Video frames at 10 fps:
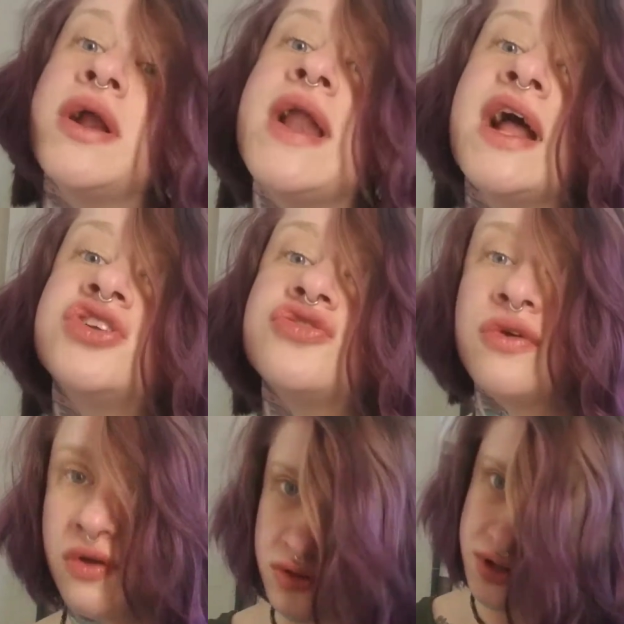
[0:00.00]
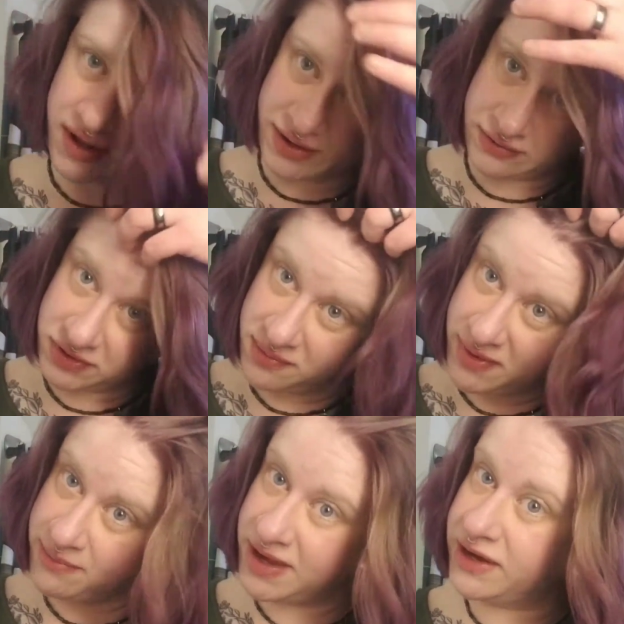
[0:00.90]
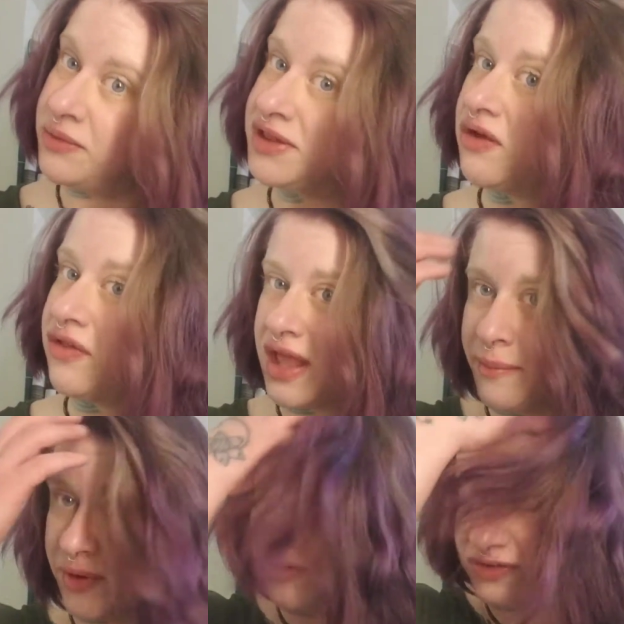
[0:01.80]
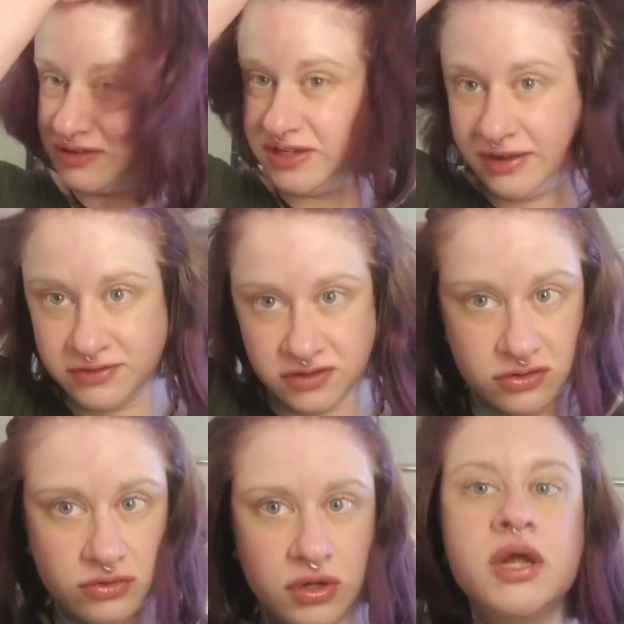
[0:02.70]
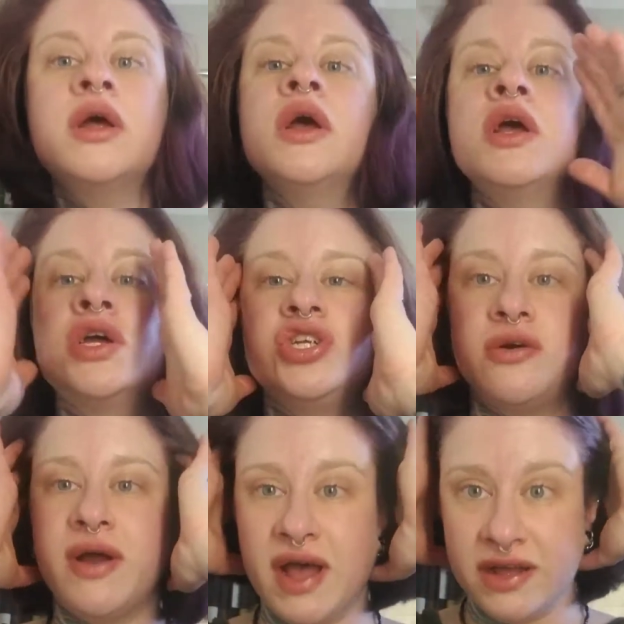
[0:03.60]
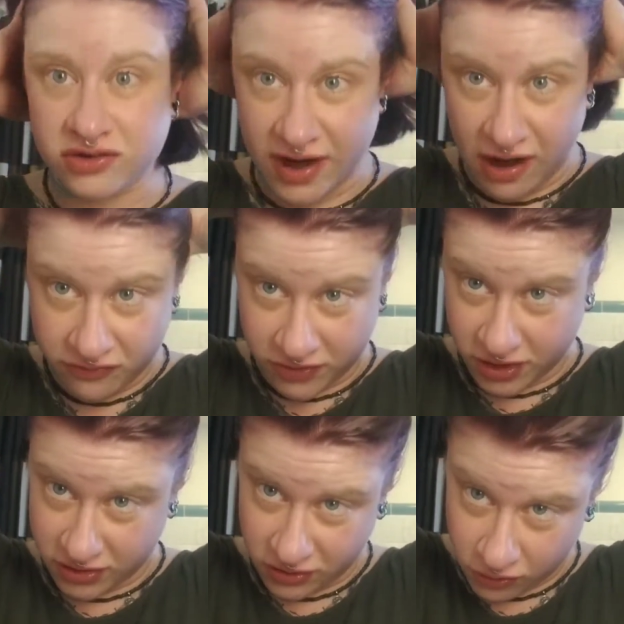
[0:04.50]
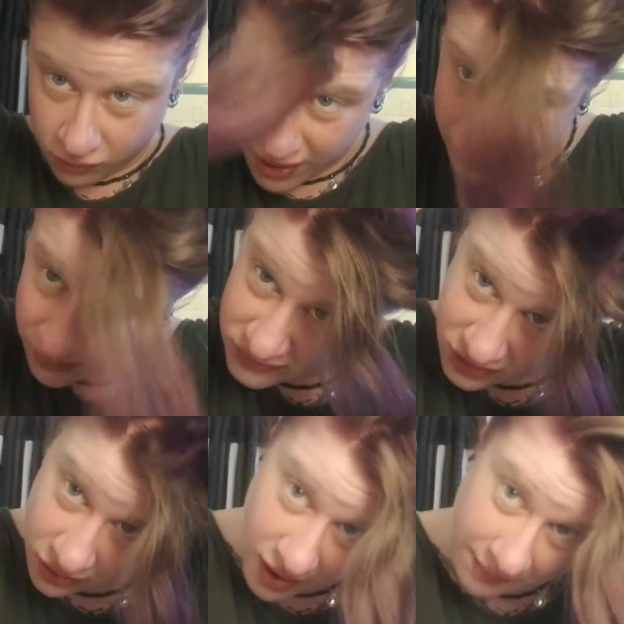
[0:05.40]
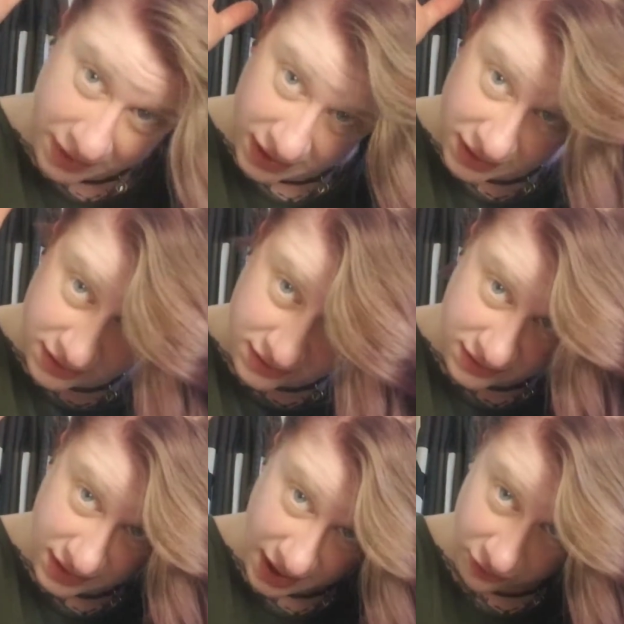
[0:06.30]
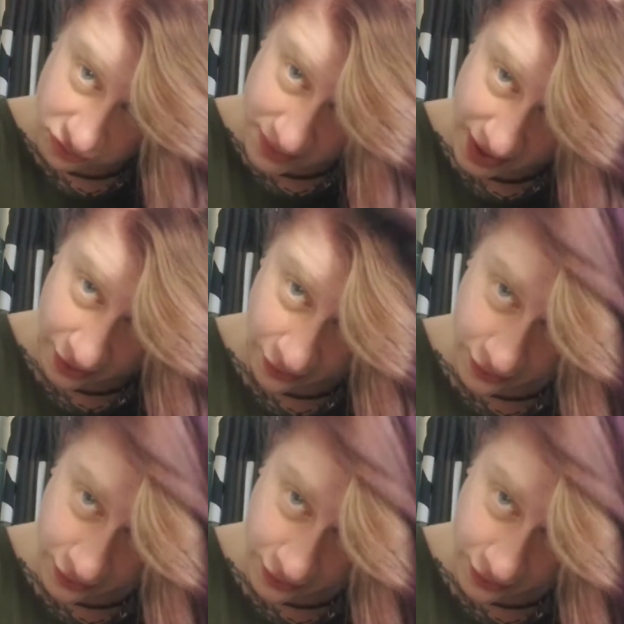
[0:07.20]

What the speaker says: natural. And with the baby, I don't want all the chemicals and stuff. So Joe has her out for a good long while. So I'm gonna get this out of my hair